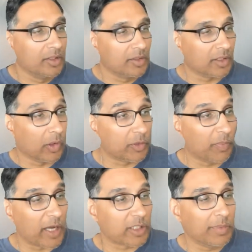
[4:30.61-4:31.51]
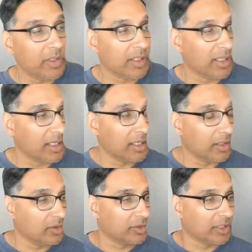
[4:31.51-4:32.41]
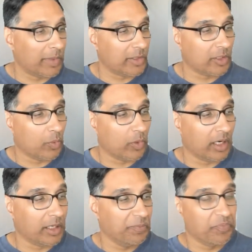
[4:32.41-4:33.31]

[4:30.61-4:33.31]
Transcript: So it's a possibility that, you know, somehow, some way,